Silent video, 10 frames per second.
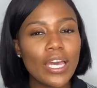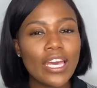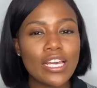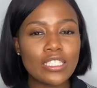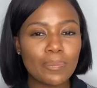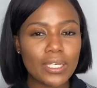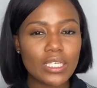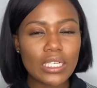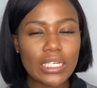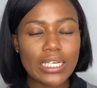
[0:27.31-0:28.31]
It's
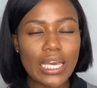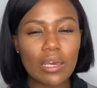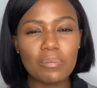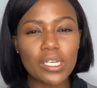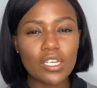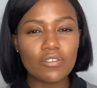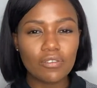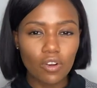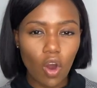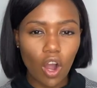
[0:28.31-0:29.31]
basically a mini
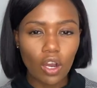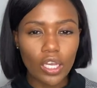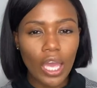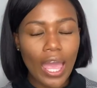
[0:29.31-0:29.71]
vlog